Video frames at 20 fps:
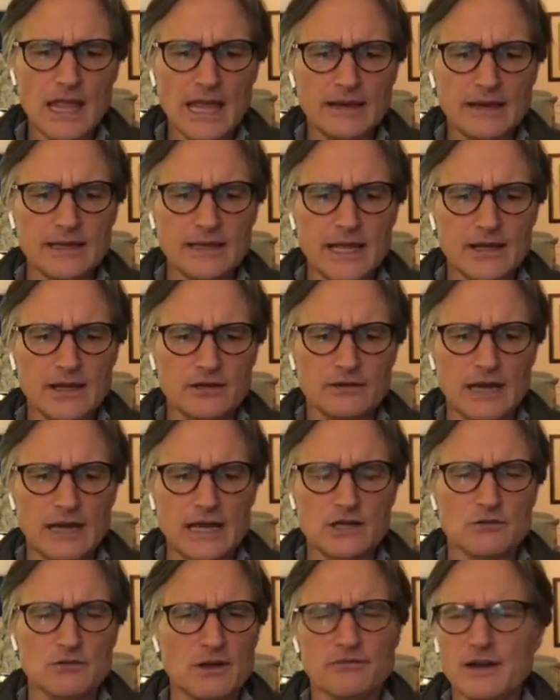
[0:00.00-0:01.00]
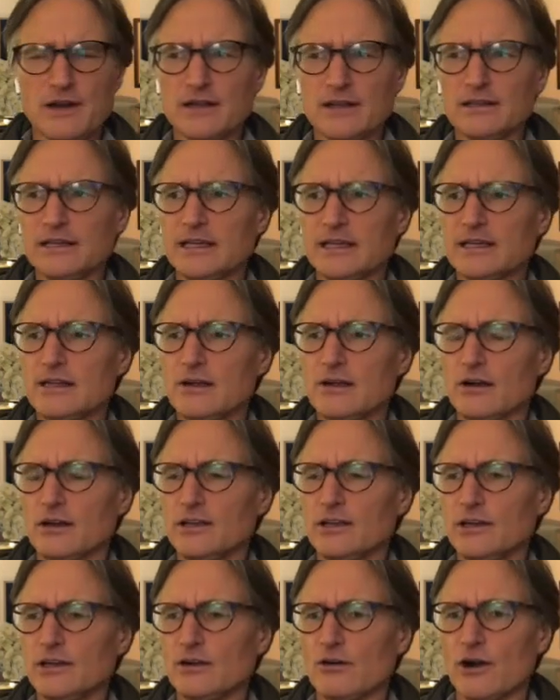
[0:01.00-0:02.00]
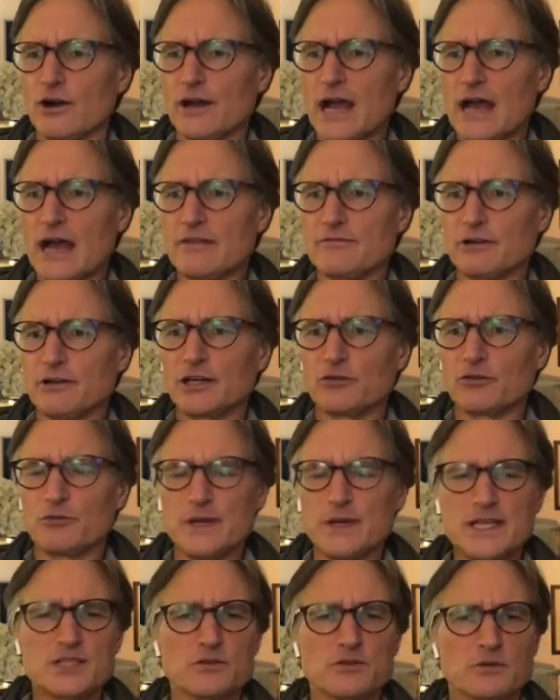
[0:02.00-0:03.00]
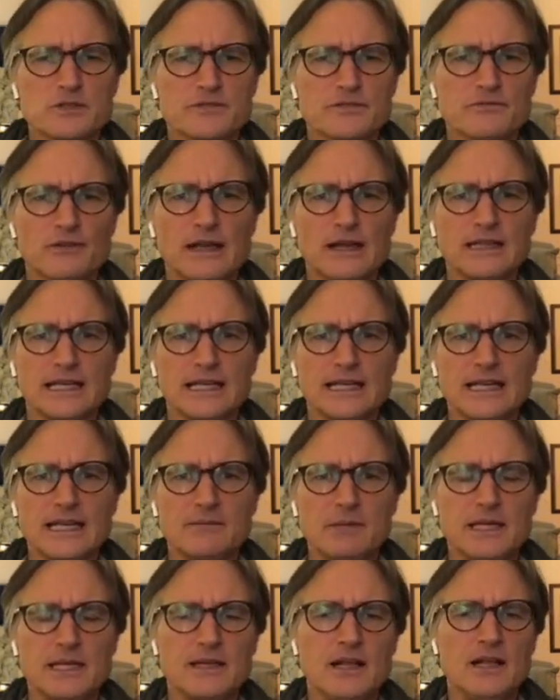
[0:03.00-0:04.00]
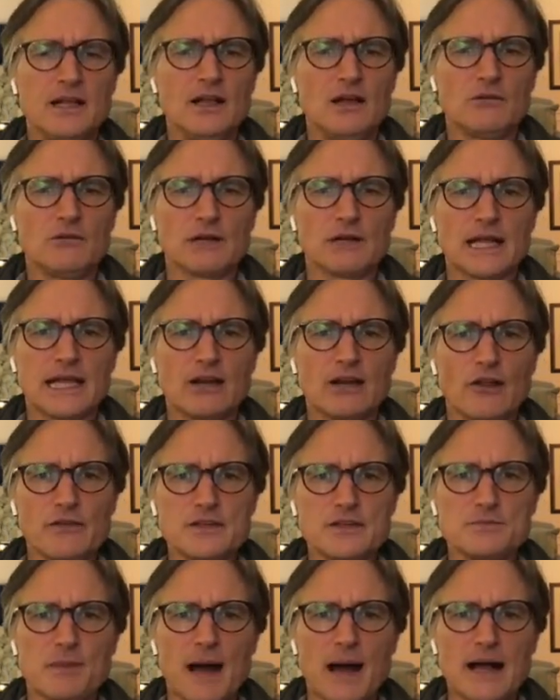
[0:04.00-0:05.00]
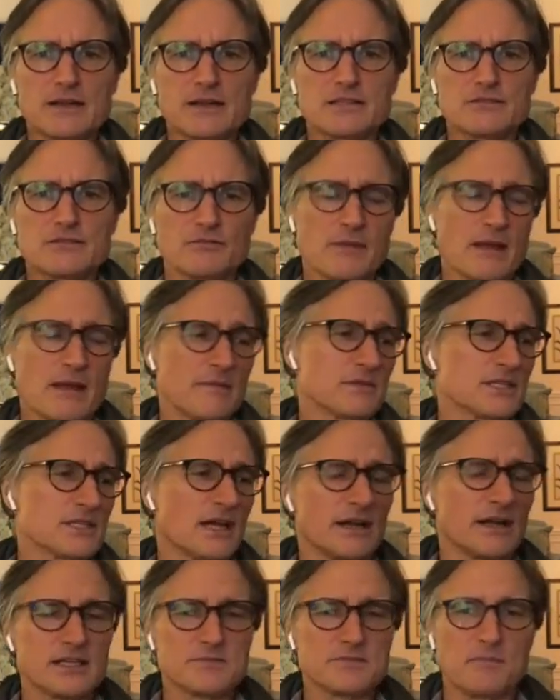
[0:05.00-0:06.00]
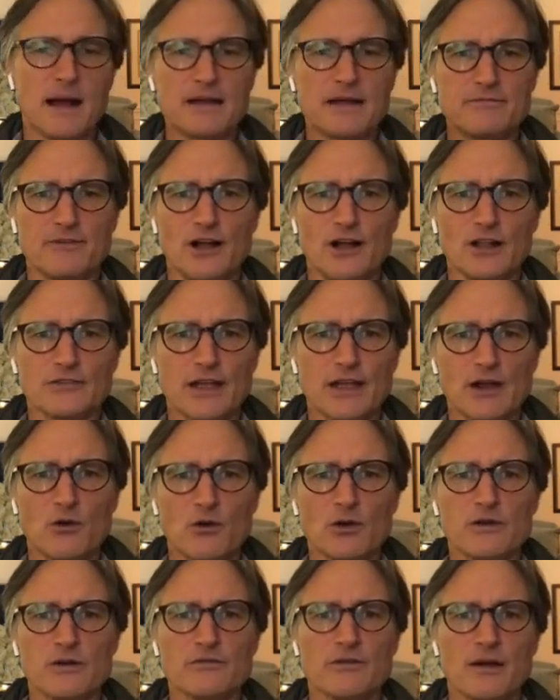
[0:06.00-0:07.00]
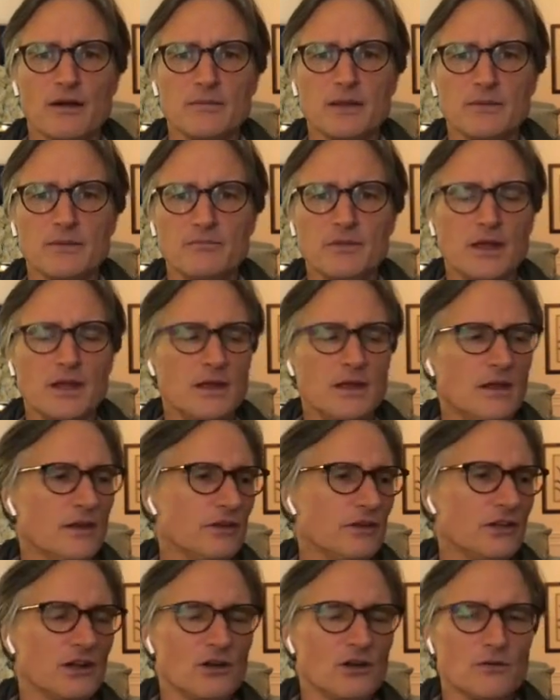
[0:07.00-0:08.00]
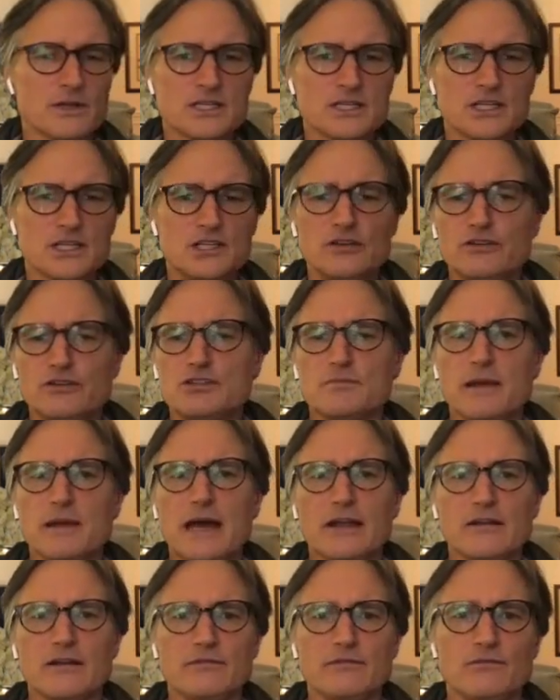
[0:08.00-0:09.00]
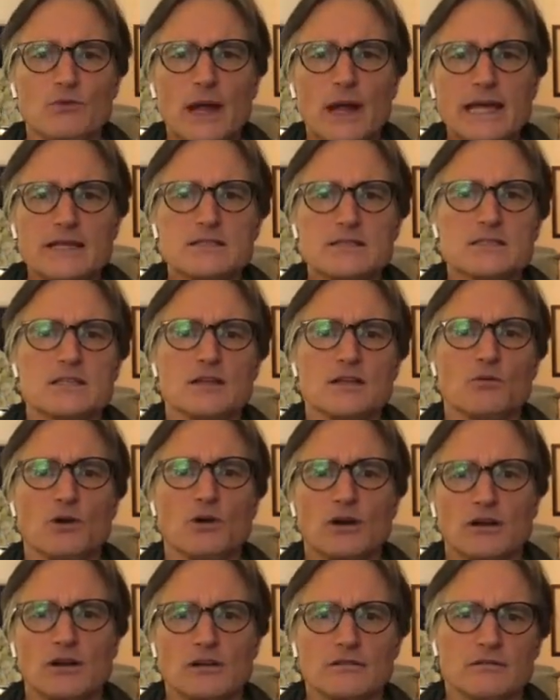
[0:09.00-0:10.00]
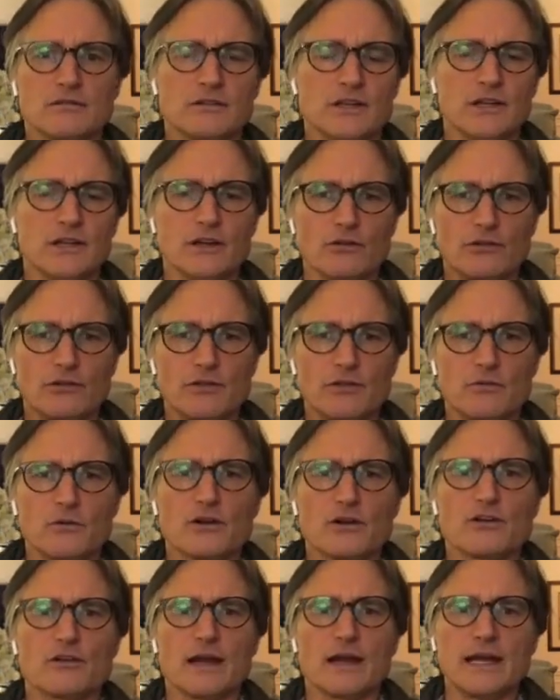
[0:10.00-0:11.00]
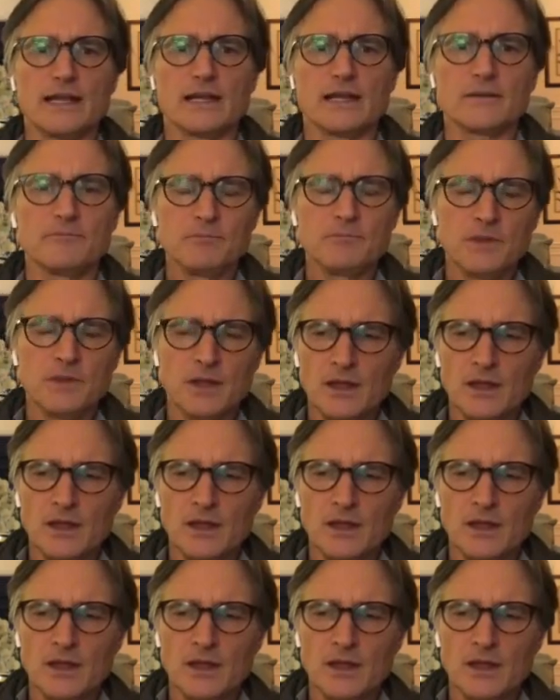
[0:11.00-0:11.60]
and, and, and quite frankly, are, you know, are not very resource friendly. I mean, when I get all these boxes from Amazon, it's my fault. I order from them. You know, it's a huge amount of waste that we're, you know, that we're creating.